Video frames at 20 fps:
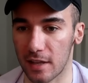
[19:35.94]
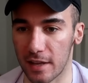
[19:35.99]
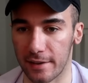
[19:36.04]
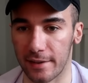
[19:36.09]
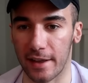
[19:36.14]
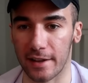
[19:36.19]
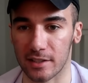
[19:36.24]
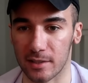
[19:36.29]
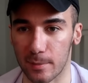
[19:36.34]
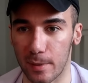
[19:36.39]

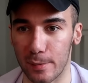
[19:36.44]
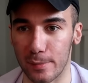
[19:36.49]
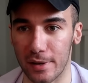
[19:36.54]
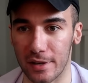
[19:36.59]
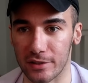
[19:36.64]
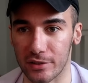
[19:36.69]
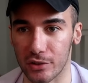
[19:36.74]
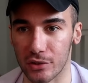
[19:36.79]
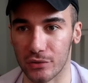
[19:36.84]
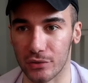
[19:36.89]
And that's my
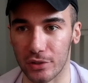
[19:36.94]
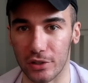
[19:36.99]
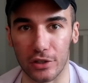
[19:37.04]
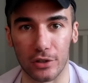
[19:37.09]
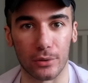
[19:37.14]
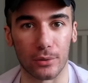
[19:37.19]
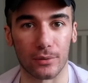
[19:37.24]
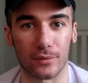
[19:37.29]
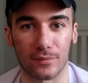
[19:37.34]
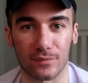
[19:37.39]
message for
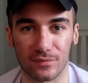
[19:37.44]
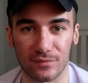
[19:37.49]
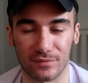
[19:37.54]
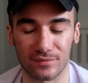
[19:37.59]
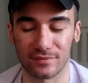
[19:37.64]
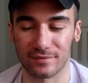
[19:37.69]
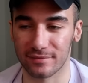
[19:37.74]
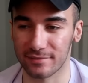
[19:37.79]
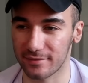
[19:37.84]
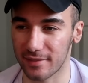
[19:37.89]
you.
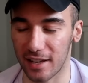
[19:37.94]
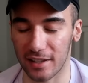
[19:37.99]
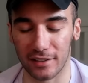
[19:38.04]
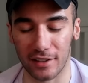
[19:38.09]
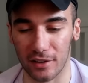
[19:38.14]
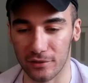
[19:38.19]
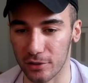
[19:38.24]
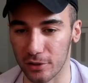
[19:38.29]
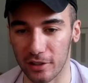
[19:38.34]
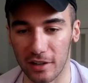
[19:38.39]
I
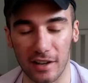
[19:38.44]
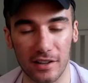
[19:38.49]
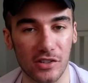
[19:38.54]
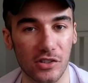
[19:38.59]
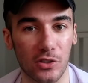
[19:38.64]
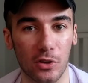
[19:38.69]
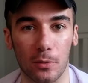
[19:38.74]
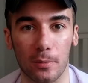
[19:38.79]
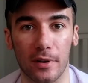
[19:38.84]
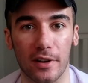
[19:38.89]
love you guys
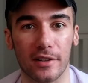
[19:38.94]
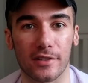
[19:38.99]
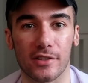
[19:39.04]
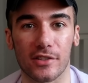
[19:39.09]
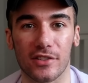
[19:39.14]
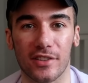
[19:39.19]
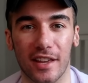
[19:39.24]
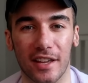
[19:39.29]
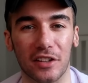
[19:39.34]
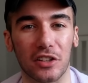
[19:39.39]
so
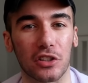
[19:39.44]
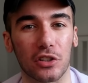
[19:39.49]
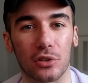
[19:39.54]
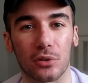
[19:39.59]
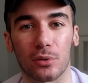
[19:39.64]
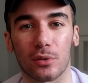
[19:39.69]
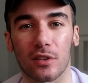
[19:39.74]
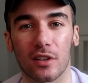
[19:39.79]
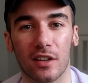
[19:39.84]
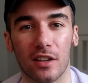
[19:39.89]
much. Thank
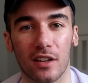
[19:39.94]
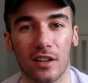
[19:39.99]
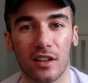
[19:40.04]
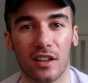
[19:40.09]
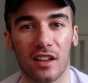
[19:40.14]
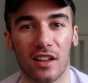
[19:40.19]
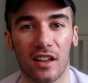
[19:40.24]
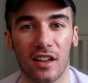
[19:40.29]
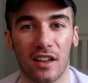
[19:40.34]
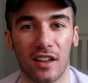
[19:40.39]
you.
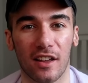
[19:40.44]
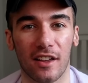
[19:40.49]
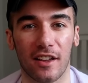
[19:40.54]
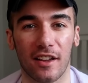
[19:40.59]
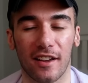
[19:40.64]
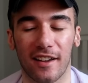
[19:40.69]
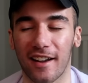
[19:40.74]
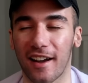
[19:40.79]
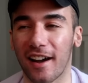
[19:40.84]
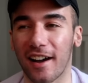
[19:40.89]

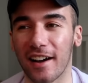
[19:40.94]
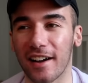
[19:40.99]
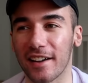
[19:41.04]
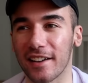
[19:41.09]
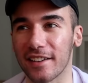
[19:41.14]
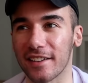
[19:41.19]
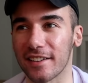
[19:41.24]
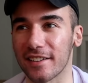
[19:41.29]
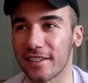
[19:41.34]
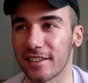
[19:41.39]

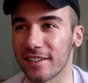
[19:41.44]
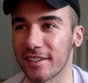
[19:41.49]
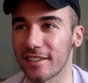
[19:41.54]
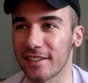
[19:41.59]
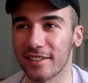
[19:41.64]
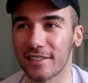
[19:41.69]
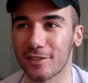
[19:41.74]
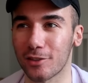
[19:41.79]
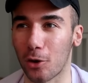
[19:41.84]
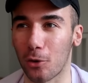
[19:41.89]
I
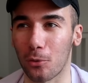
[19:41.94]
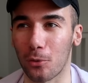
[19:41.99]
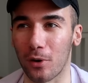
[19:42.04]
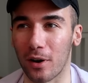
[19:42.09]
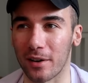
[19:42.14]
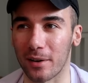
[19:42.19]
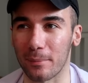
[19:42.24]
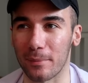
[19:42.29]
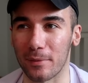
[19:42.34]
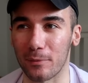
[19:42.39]
don't
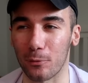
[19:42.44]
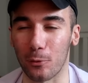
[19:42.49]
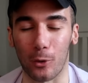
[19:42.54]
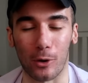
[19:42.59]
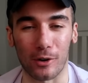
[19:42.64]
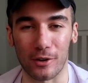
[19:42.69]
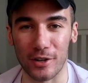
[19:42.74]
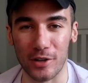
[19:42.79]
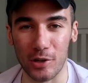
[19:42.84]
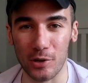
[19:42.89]
want to
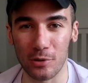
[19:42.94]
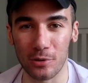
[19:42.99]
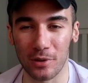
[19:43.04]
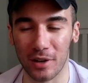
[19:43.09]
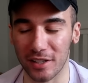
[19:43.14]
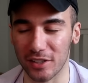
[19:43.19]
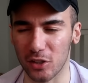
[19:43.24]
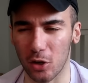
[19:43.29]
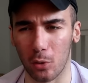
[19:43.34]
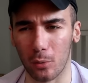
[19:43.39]
worry you.
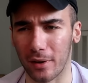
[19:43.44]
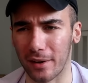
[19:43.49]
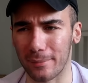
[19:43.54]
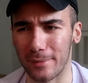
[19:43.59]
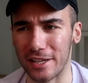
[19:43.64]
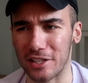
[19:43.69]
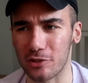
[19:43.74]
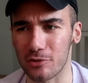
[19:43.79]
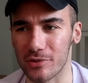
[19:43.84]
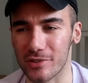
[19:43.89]
I don't want to
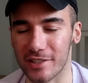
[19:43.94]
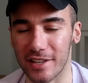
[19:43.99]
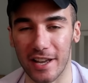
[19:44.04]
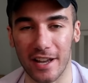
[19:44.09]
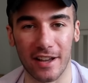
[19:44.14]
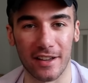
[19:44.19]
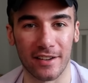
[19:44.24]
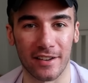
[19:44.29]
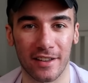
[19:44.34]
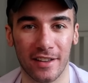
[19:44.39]
make you
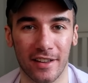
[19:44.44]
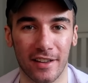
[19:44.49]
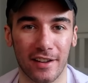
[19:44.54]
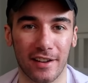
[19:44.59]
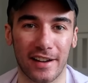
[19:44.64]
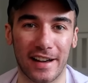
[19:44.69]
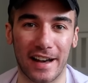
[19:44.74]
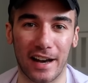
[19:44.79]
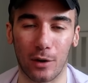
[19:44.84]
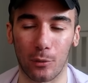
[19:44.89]
sad.
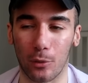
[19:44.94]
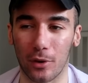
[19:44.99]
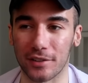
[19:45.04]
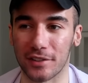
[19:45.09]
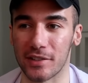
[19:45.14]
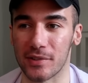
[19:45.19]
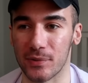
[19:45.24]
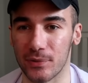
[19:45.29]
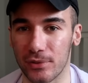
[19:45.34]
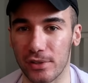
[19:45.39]
I
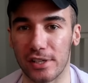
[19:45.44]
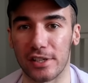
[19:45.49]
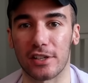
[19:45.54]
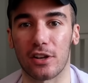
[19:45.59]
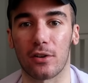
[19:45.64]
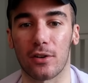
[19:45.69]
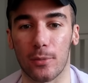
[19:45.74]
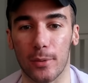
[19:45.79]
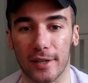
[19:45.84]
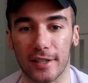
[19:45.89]
want this
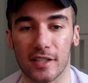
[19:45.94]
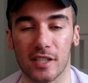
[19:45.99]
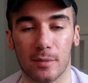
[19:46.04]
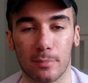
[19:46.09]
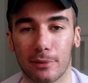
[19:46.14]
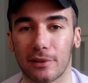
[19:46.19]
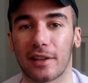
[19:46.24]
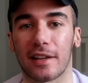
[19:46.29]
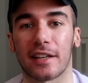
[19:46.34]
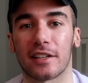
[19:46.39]
video to
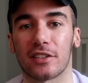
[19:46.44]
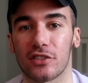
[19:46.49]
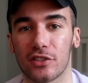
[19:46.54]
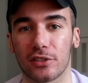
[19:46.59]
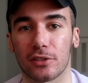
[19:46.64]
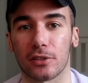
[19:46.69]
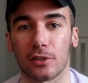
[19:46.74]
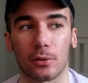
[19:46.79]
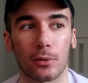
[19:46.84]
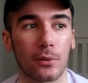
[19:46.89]
explain to
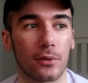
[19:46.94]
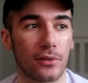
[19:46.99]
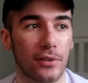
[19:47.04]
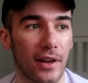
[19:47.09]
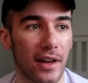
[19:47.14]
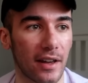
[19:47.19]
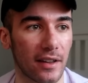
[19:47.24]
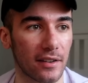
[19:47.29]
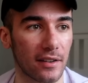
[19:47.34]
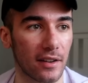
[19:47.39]
you
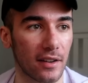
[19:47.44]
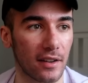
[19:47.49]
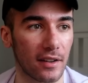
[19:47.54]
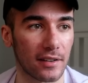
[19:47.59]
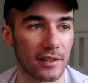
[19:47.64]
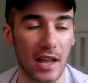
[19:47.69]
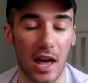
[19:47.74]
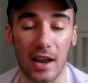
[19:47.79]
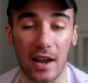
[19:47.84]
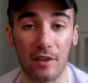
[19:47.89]
that
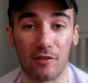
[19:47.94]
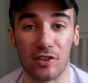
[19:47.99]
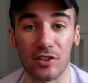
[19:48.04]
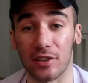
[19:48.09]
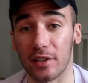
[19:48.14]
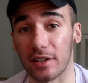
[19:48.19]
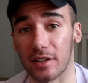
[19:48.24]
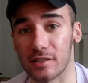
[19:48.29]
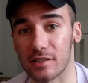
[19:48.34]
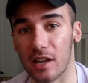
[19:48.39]
not
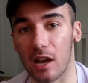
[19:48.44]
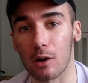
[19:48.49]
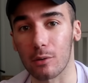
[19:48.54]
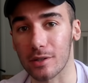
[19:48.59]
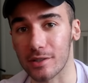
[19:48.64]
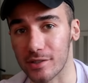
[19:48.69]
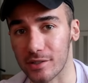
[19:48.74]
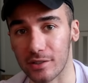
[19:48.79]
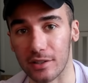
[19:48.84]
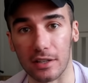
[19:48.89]
everything is how
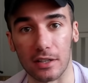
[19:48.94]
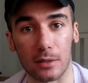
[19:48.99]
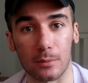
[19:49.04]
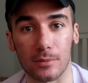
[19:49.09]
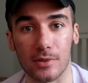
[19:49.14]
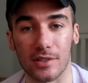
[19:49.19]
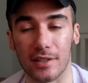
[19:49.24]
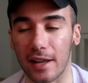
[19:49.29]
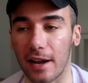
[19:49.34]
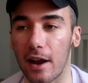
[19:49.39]
it
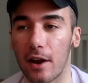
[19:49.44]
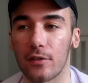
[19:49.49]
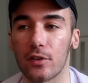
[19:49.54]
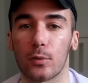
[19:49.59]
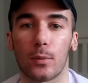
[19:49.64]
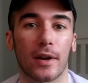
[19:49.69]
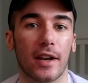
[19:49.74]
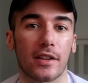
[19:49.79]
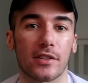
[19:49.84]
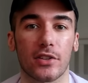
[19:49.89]
seems, that
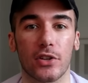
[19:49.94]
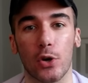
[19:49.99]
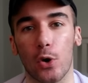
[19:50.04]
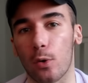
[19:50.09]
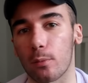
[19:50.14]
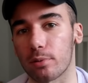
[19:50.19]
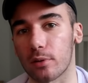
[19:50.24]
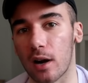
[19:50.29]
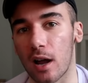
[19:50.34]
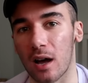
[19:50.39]
everyone has their
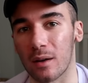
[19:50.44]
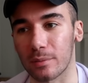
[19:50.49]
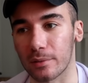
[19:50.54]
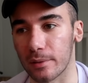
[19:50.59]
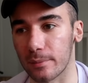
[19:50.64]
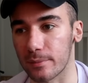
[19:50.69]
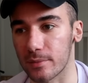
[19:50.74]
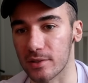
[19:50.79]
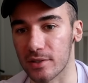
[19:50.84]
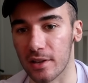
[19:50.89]
own
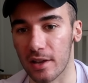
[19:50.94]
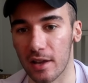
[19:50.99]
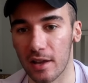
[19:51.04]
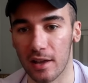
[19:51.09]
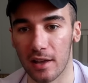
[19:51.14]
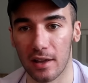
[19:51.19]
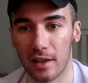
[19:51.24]
problems.